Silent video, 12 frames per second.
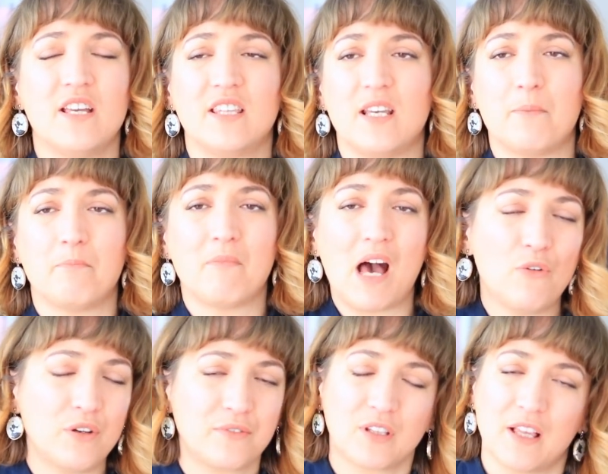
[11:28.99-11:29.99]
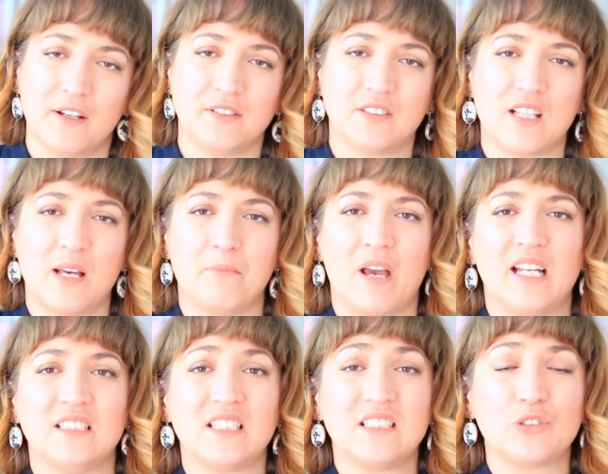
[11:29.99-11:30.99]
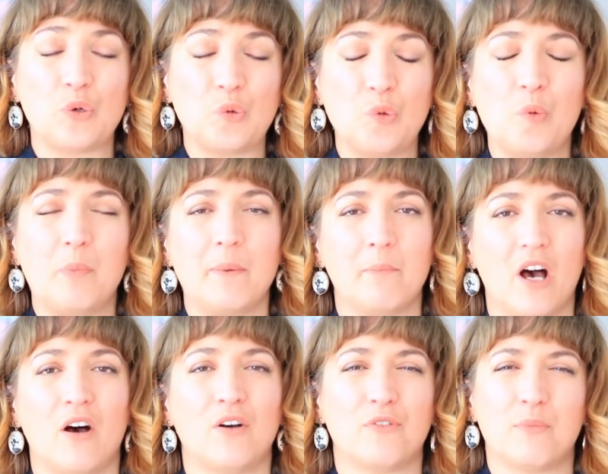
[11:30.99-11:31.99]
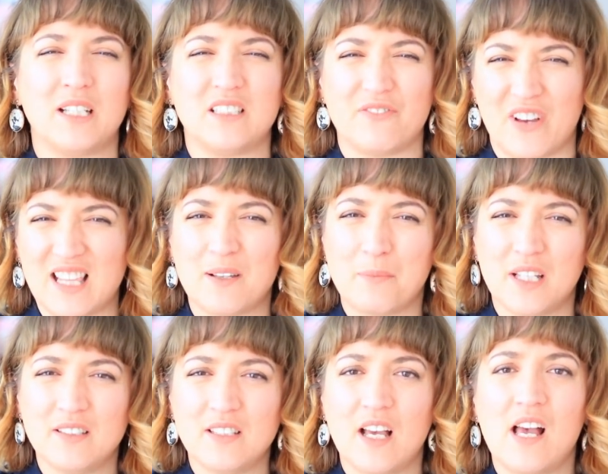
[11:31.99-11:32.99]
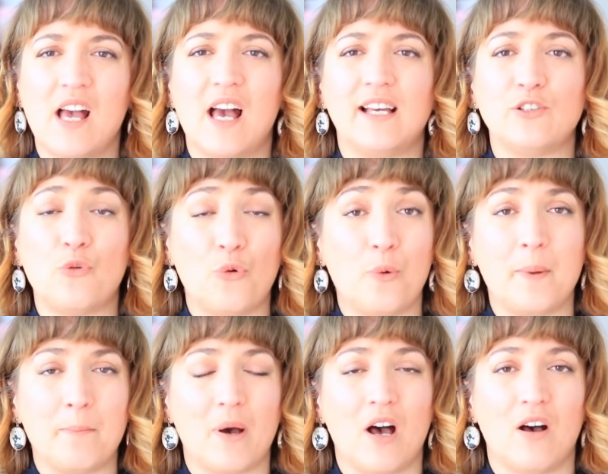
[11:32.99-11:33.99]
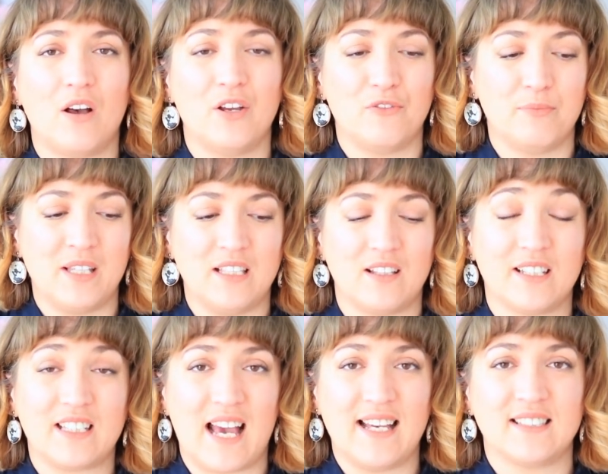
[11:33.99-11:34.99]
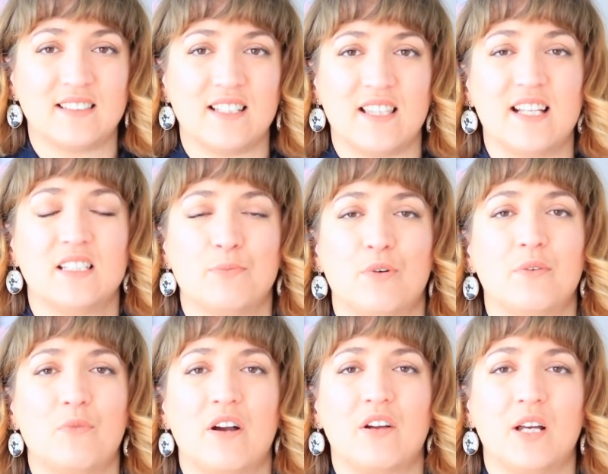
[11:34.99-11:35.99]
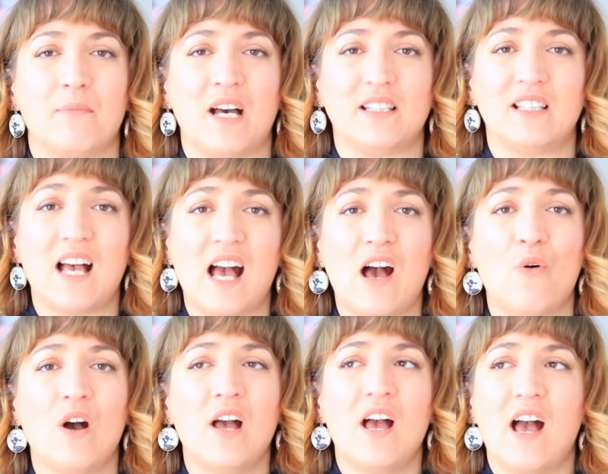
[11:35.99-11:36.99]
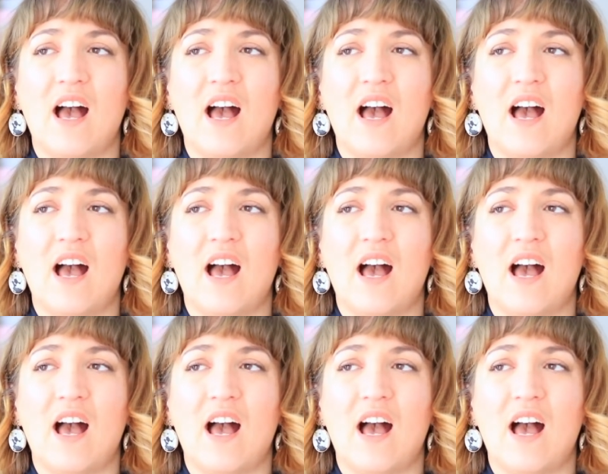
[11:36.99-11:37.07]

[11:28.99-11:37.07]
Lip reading: the amount of clothes that I made, it's all been part of my development and all been part of me like getting to this point where I'm at now.